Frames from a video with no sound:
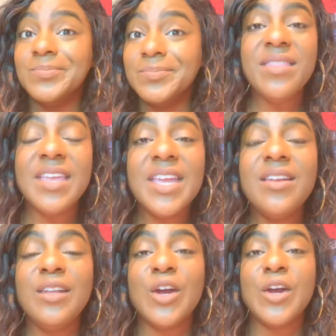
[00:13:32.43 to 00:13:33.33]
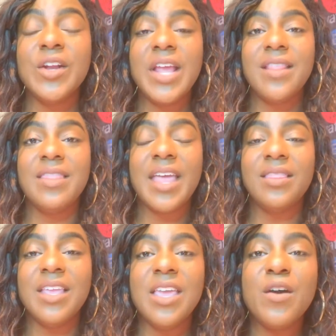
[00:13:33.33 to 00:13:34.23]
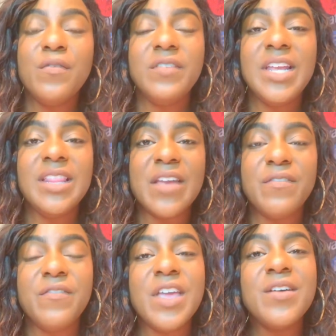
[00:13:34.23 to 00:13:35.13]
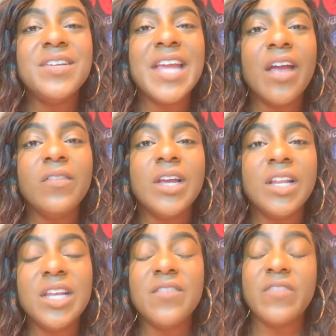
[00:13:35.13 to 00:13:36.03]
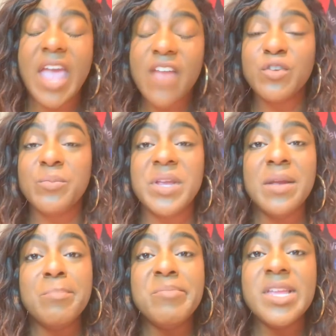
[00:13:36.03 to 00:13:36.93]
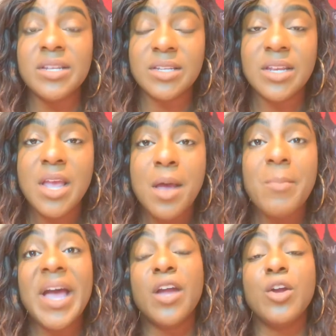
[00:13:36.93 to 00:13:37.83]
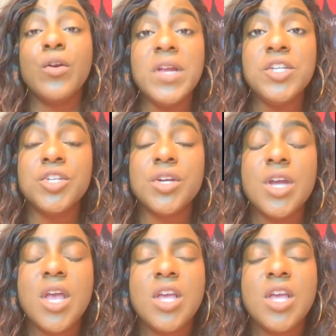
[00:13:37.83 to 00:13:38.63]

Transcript: We then learn that the gelfling that fell down the cliff after being bitten by a creature,